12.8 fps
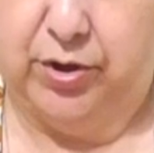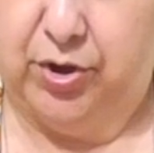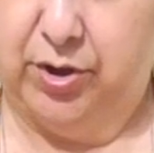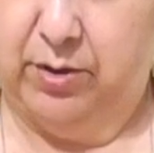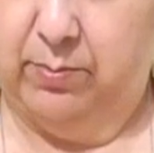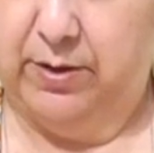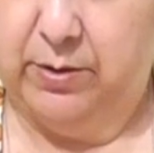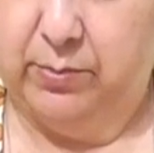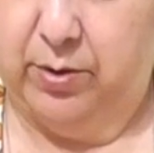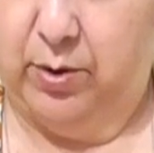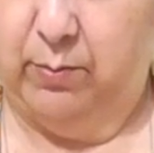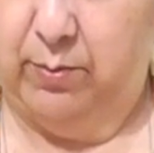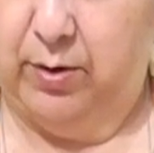chicken breast with
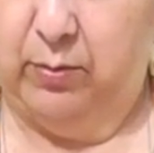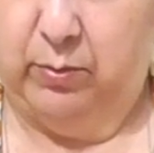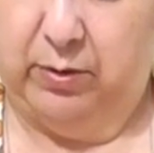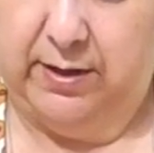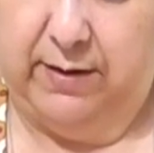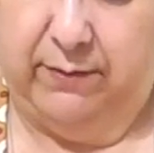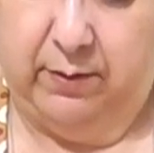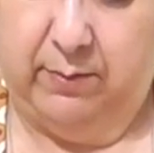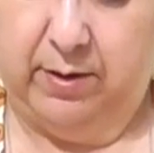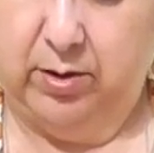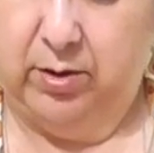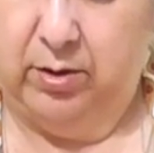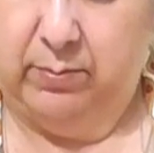no bone will definitely be
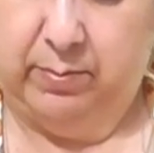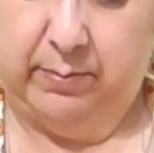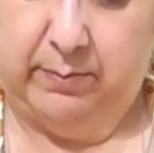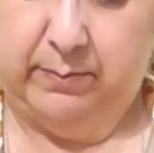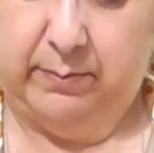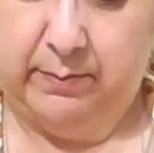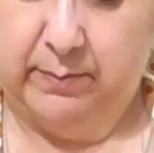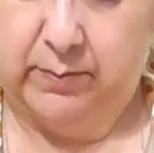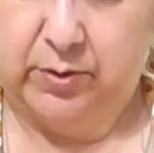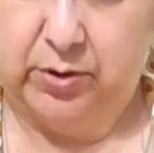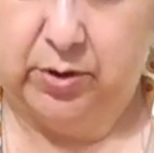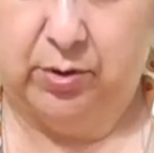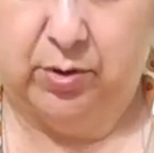cooked
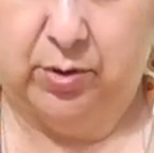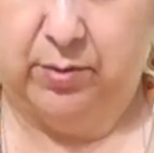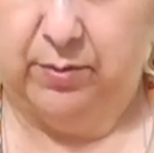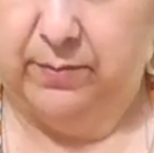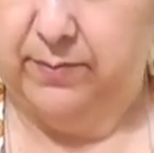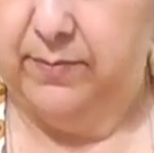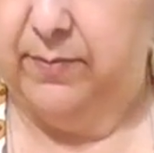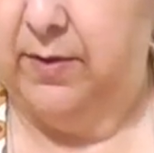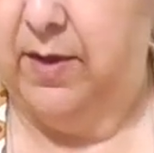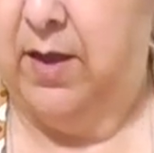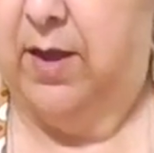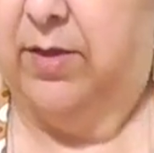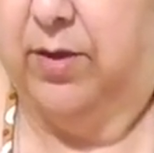sooner
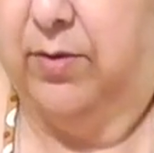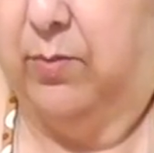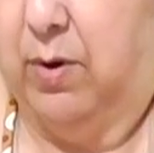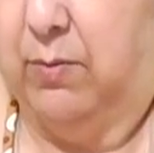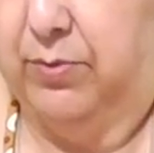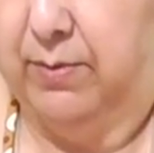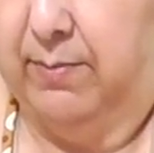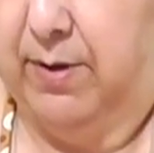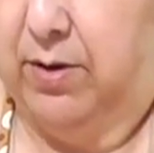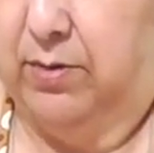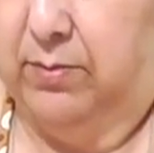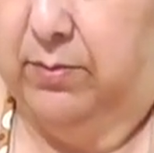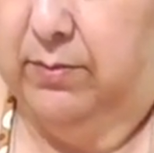than the one with the
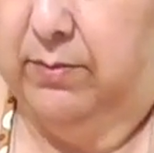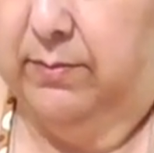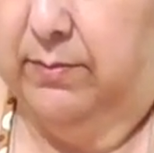bone.